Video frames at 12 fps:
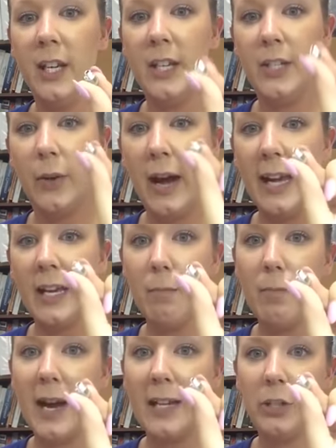So I can
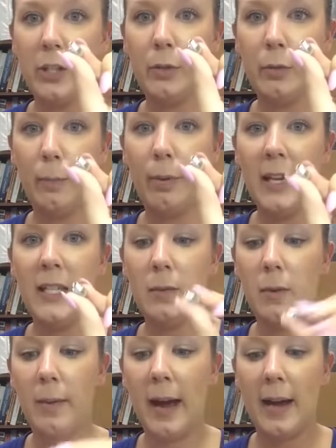buy just
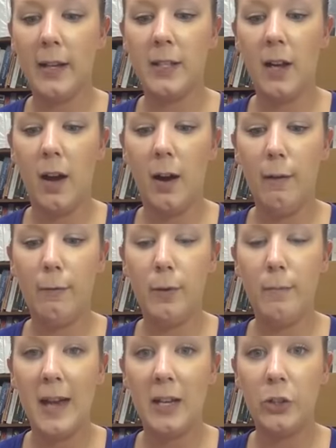replacement packs of the
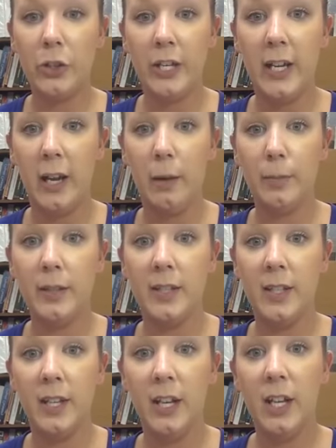mesh tips.